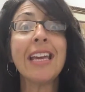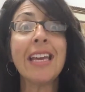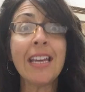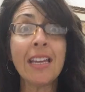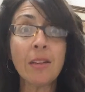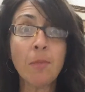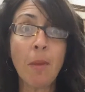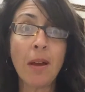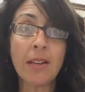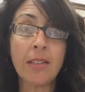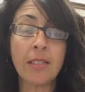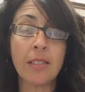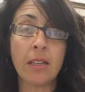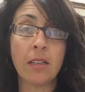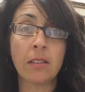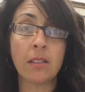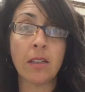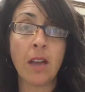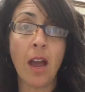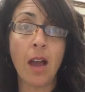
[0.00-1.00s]
in my
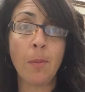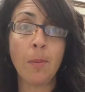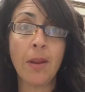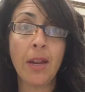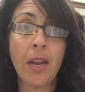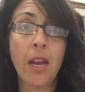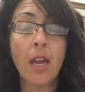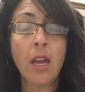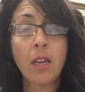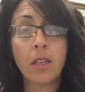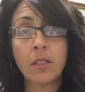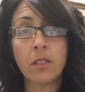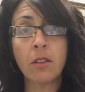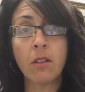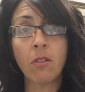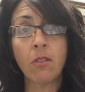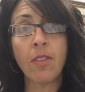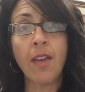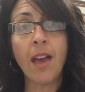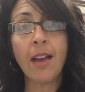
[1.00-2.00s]
sales copy
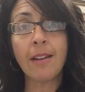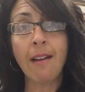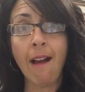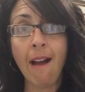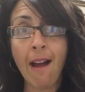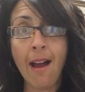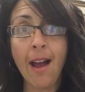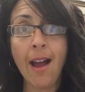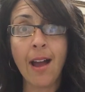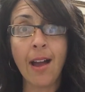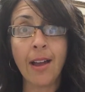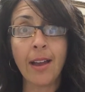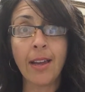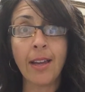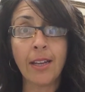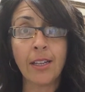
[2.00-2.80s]
so that I,